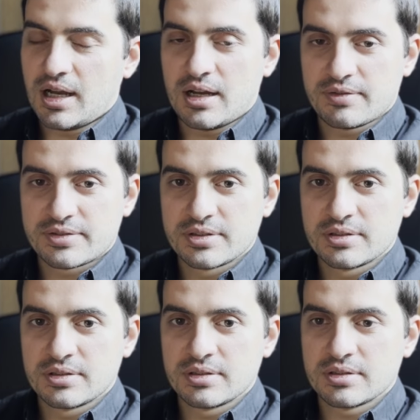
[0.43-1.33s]

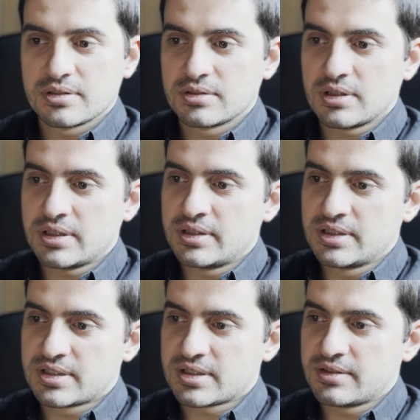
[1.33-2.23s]
After
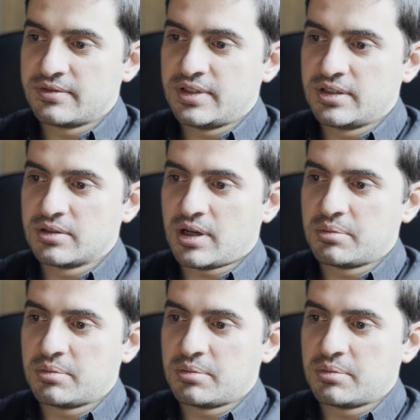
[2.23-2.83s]
this video I